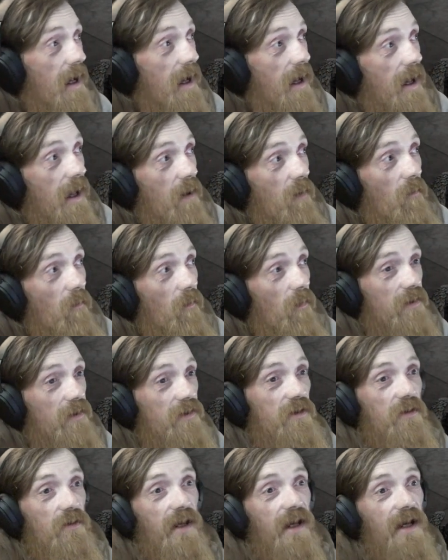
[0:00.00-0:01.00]
Once you
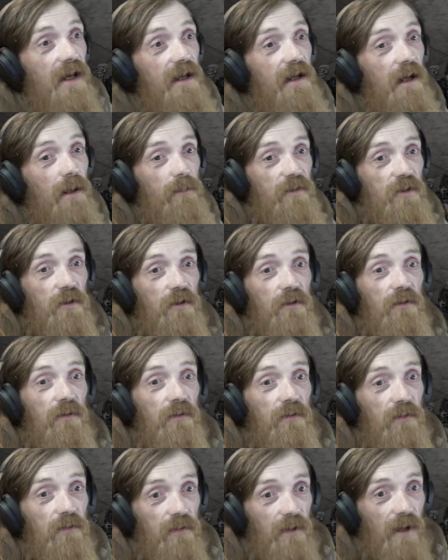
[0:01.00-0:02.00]
get up
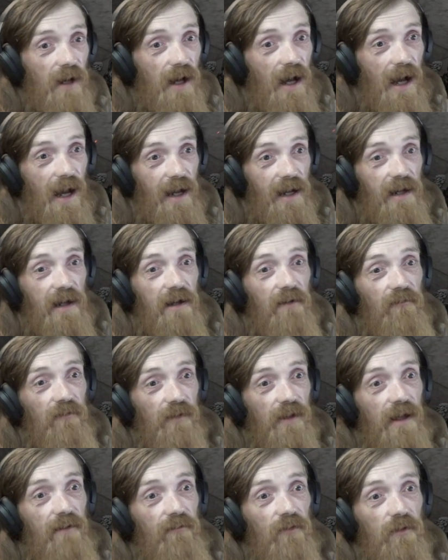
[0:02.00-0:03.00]
to a high enough
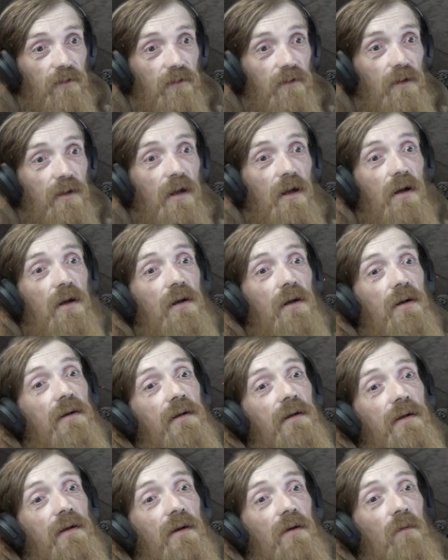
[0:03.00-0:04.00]
level
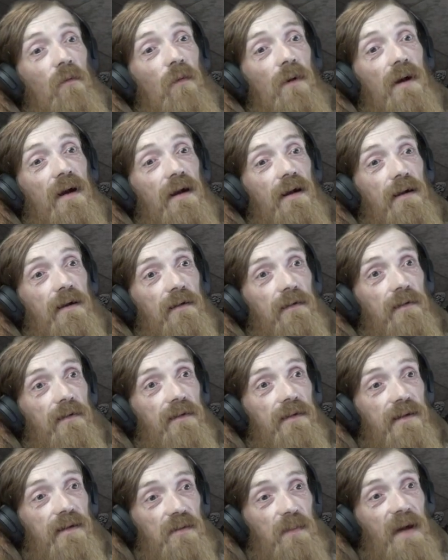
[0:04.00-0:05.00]
where
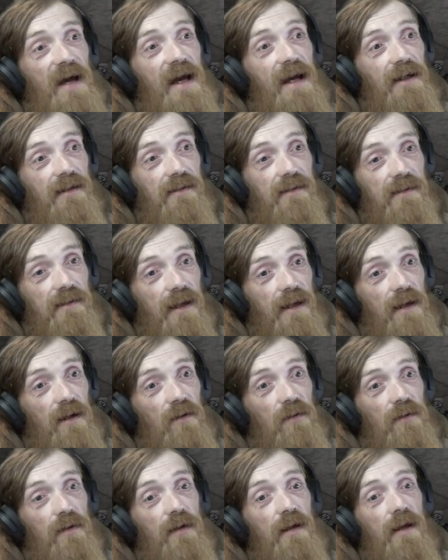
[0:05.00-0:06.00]
this maxes
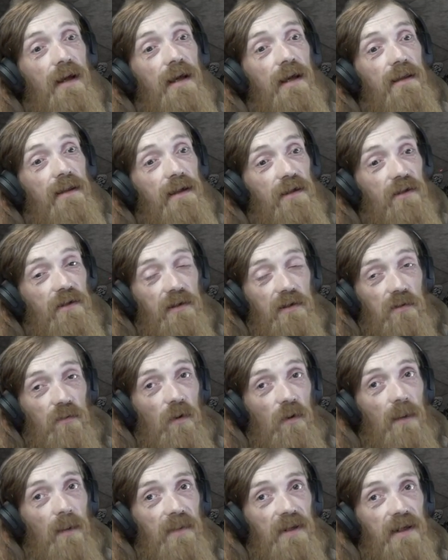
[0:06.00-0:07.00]
out, then you can
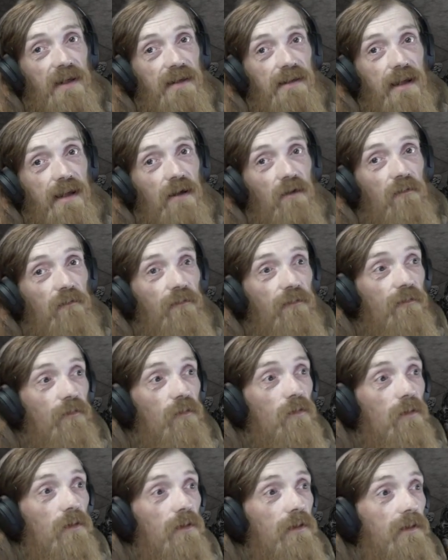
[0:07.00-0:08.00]
swap these out
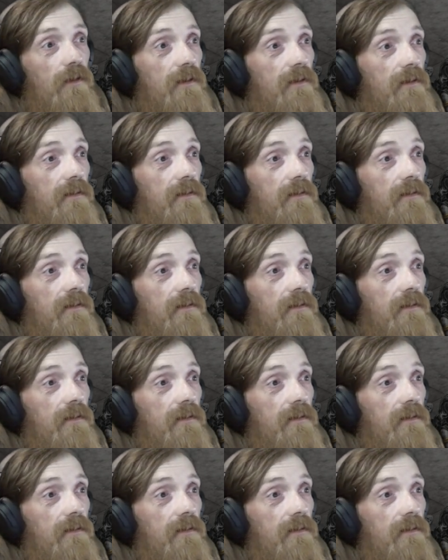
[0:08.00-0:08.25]
for